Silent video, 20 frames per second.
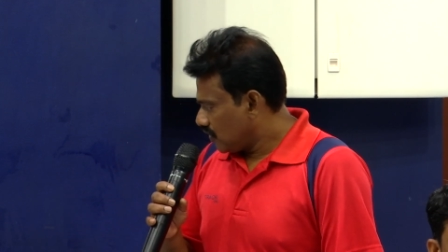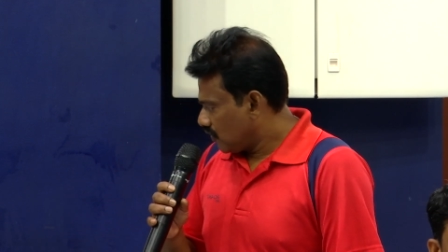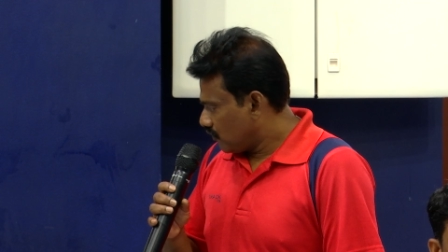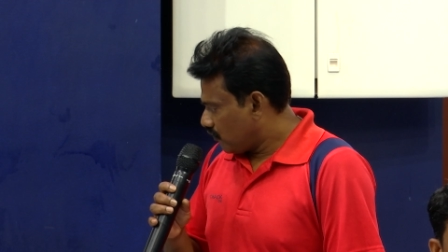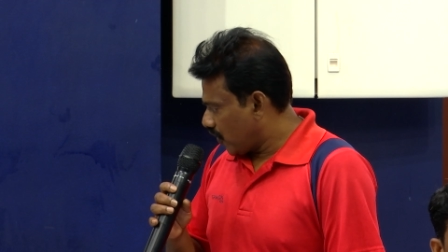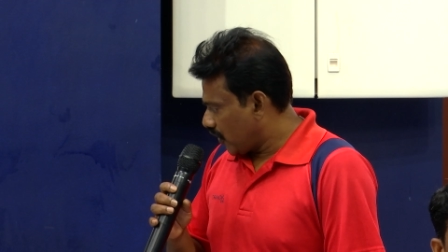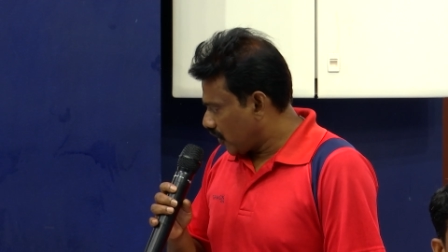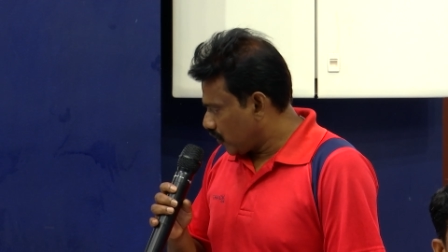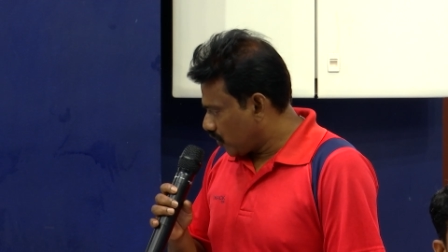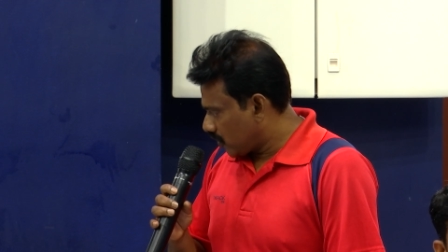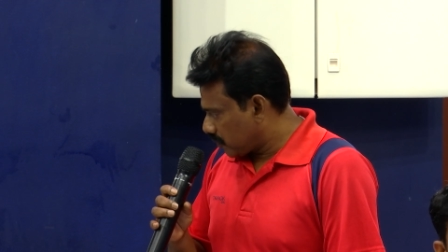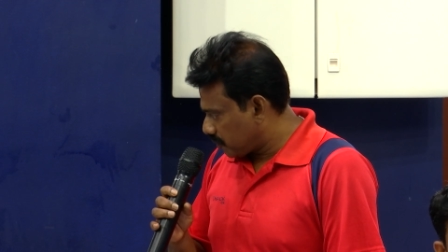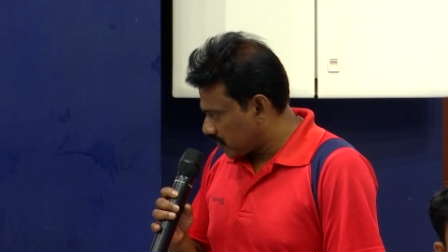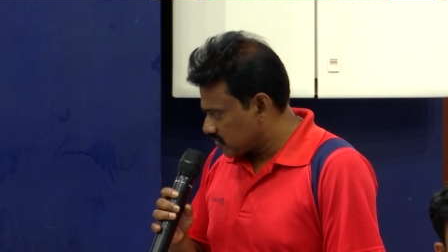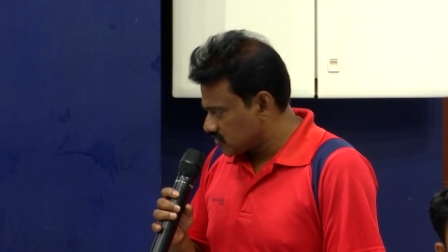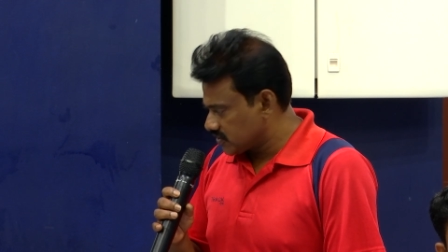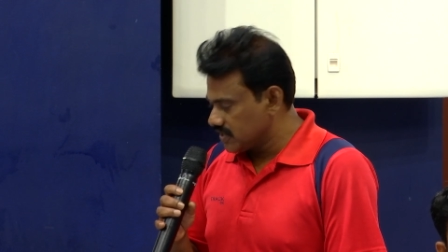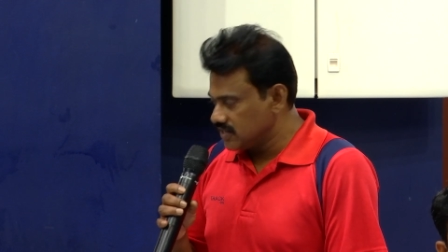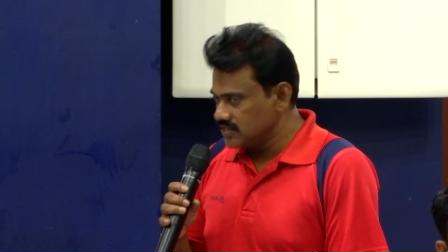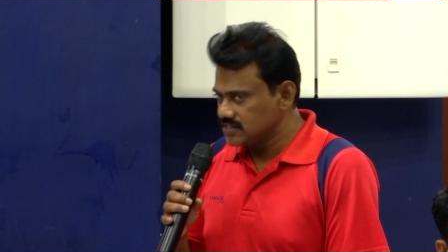for your
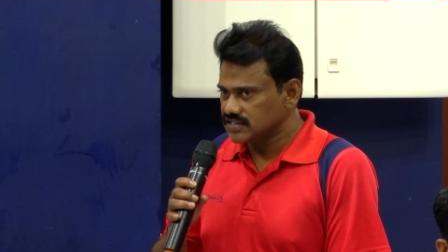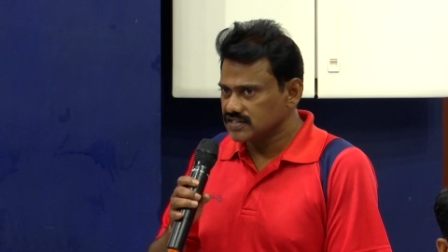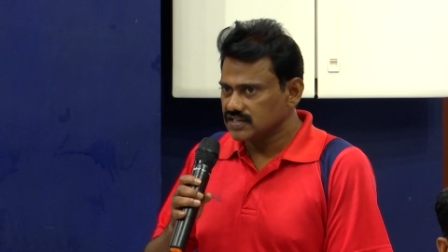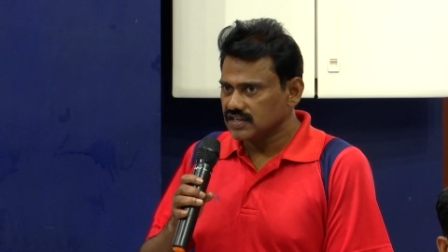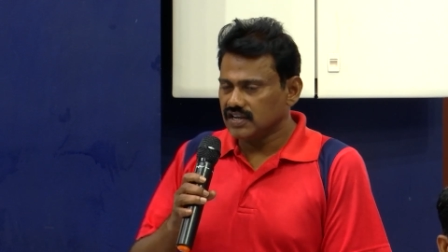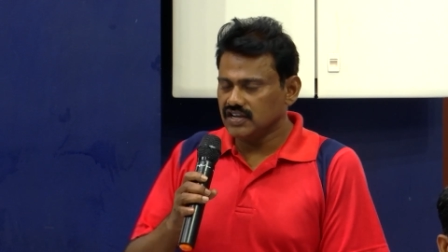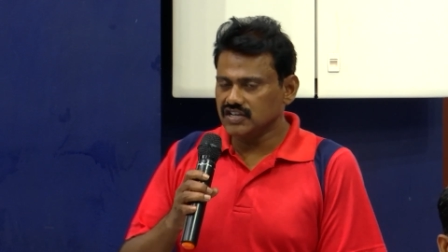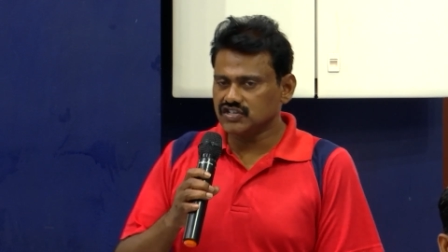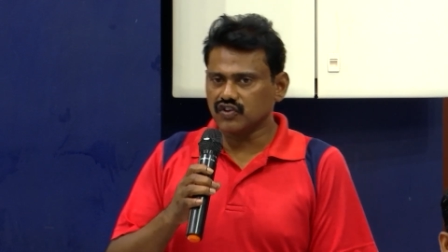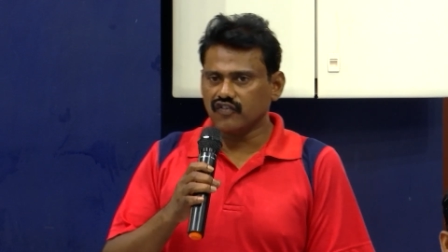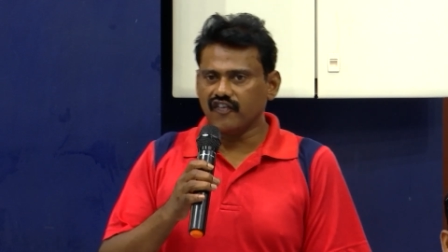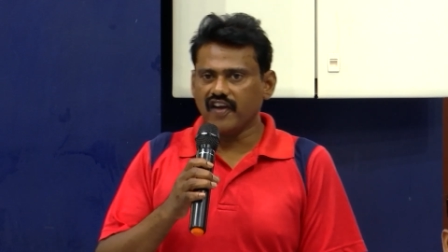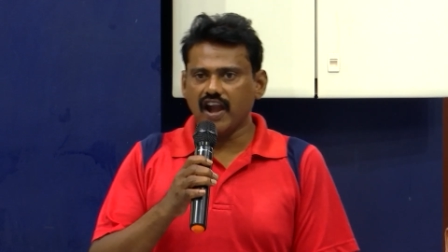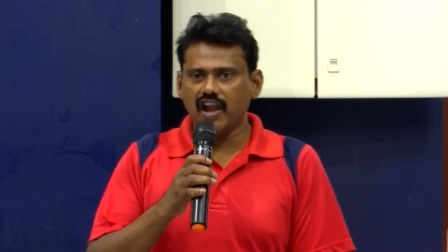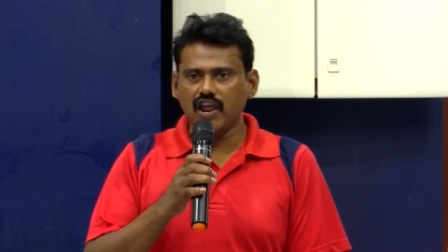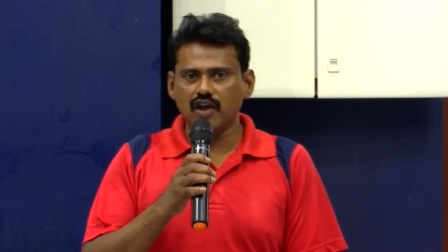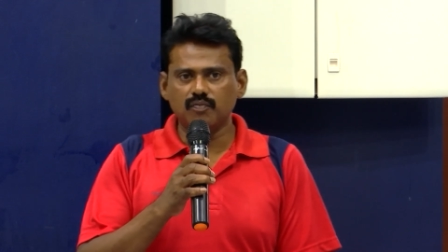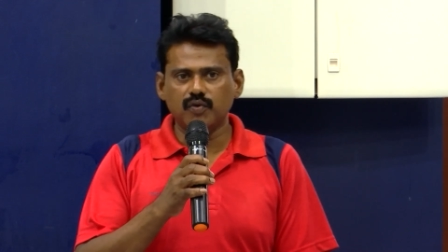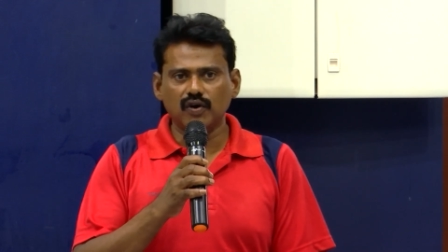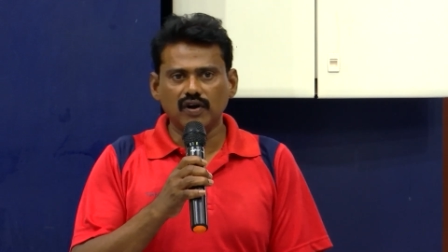presence is
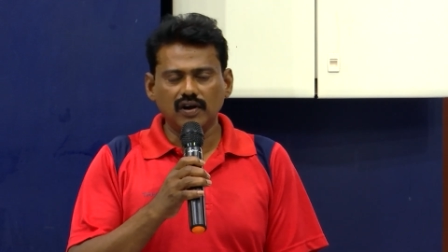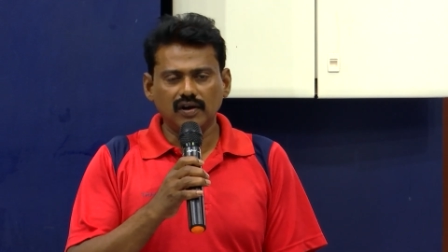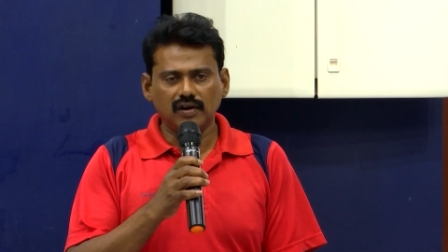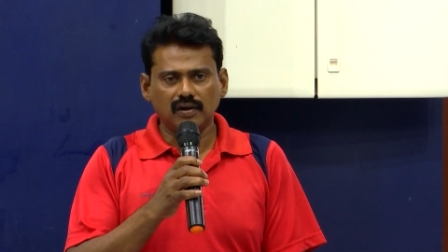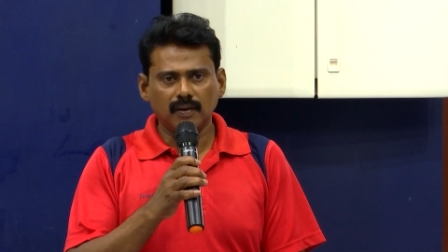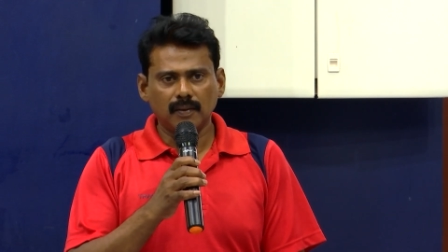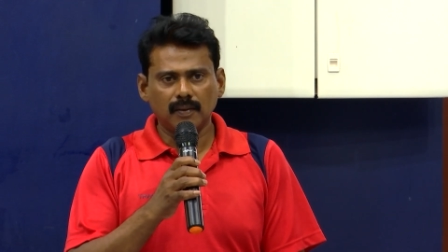valuable.